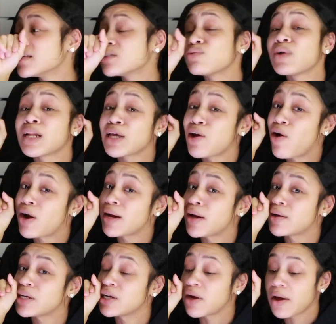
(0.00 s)
really hard
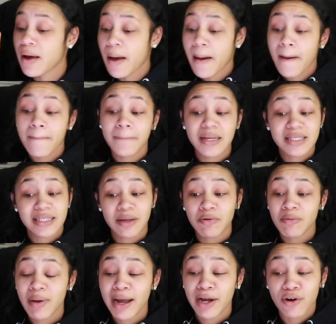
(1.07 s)
out here, but some
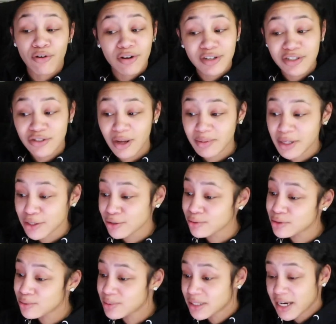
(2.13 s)
of my girls dropped on
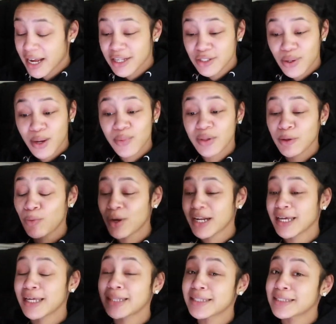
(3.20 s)
YouTube today, so I really want
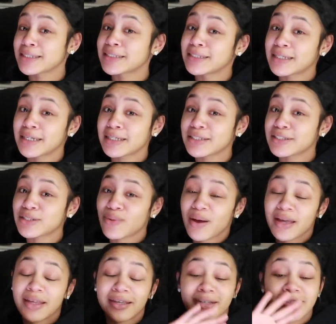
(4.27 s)
to get this done so
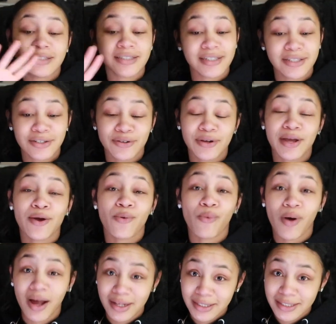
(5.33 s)
I can chill and
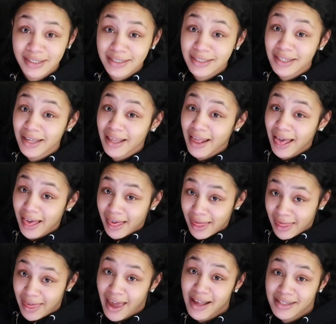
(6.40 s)
watch
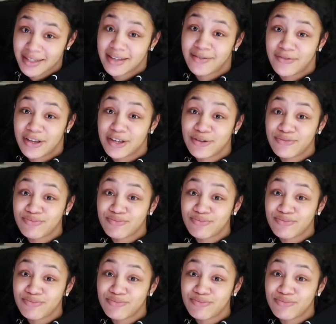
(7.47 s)
that TV,